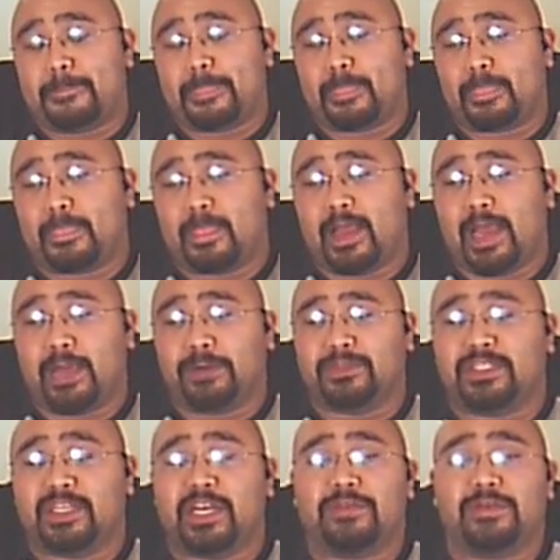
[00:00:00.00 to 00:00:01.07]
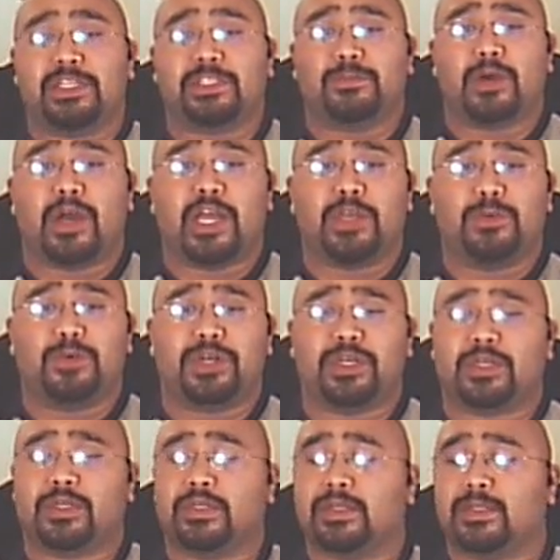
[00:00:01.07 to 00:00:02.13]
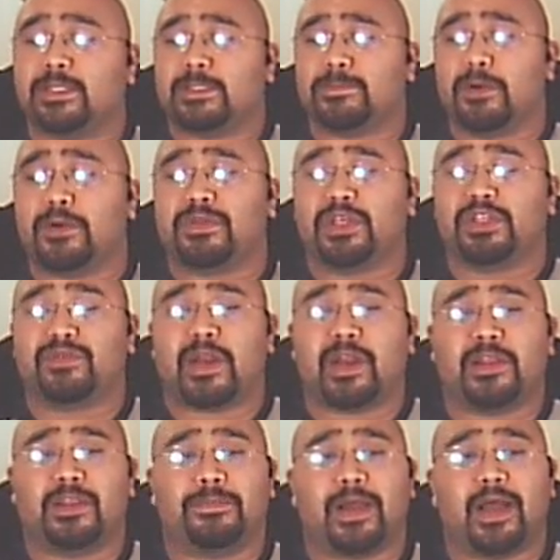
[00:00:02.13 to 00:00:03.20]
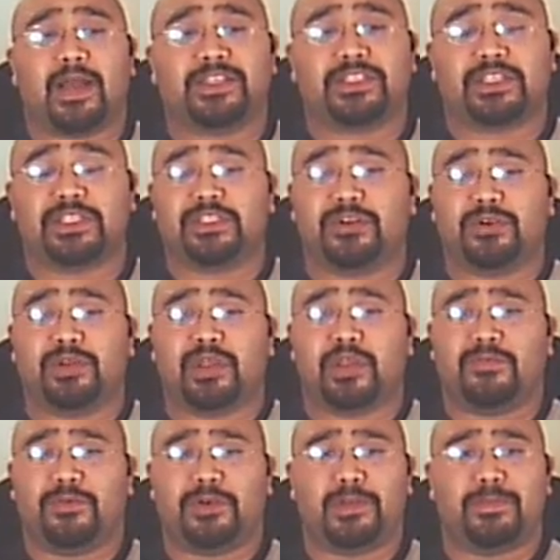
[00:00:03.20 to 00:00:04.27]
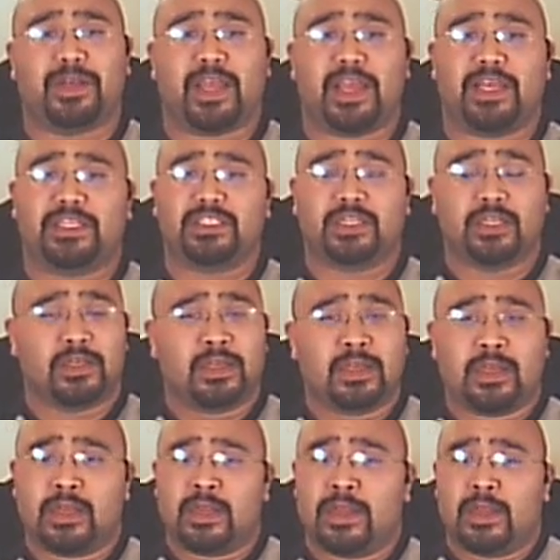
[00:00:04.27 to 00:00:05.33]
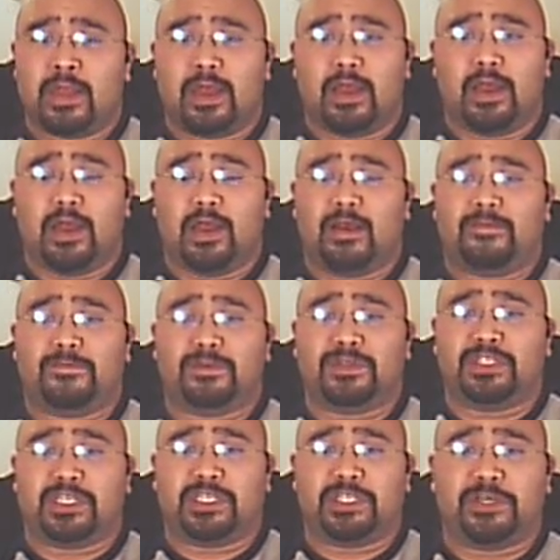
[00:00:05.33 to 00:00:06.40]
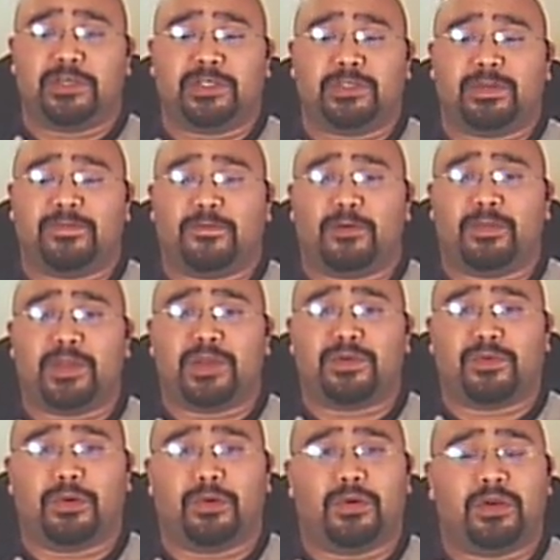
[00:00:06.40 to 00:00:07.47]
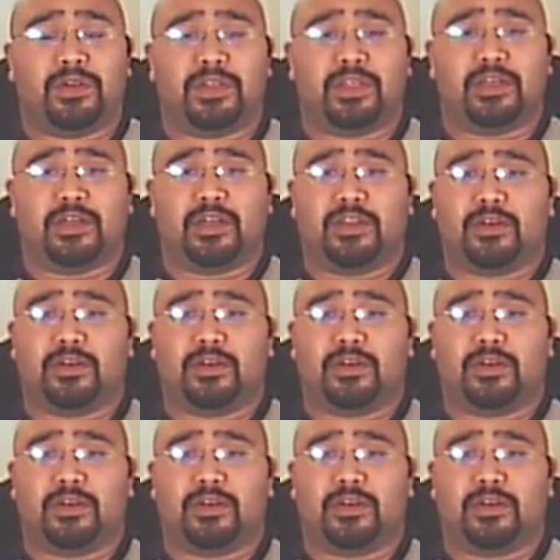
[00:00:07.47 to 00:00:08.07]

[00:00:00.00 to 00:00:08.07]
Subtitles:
I don't see any reason why you wouldn't smoke these right out of the box, considering they've already been aged for 6 years before being rolled, and then another